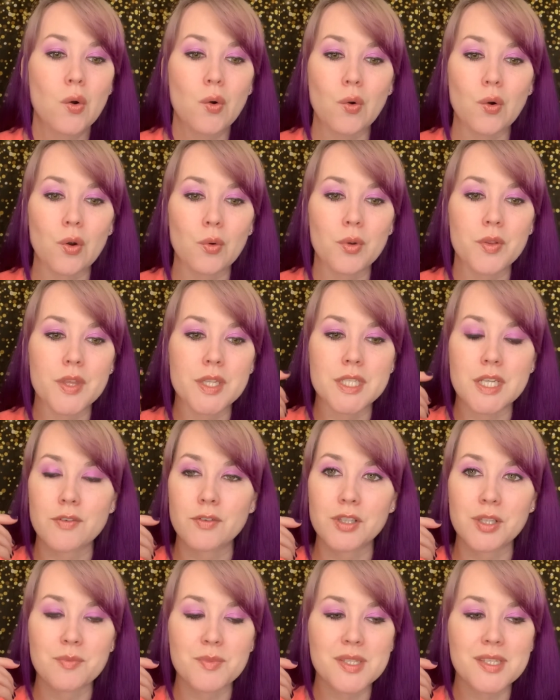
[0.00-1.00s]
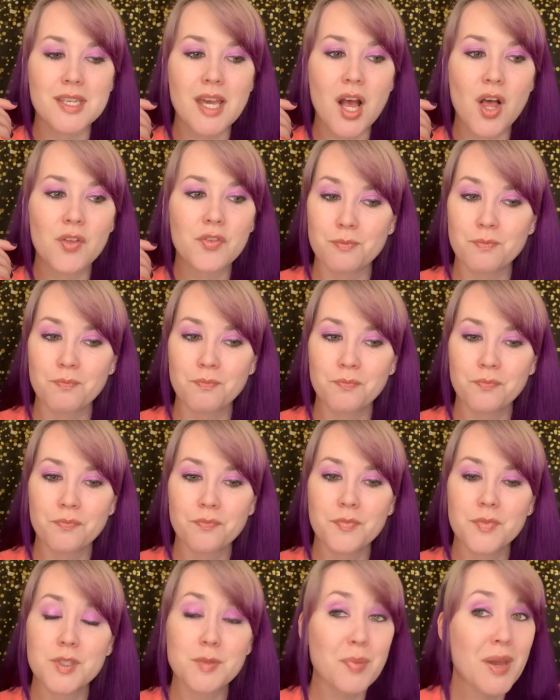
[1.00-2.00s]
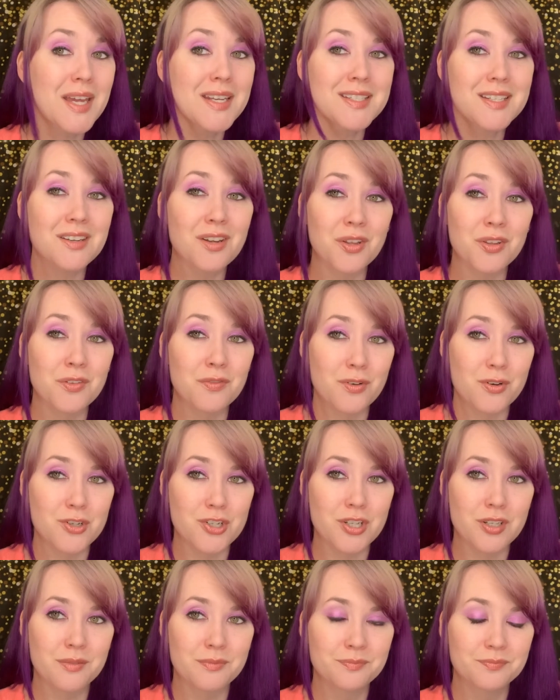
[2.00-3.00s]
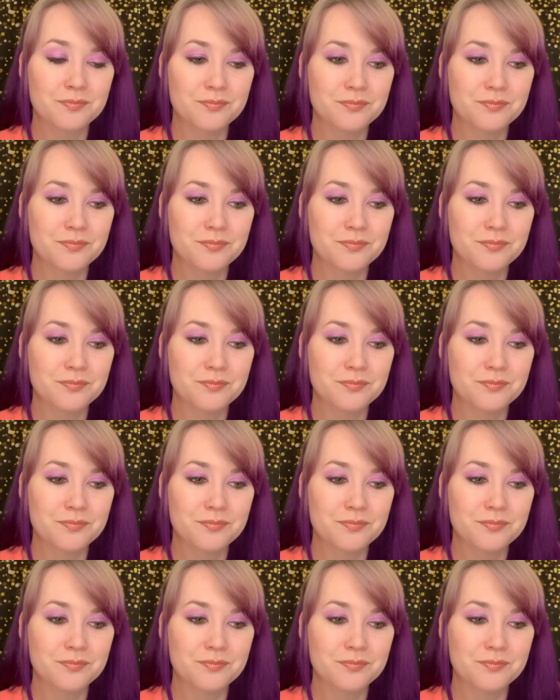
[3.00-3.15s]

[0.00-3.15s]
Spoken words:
or with the devil himself, depending on the version.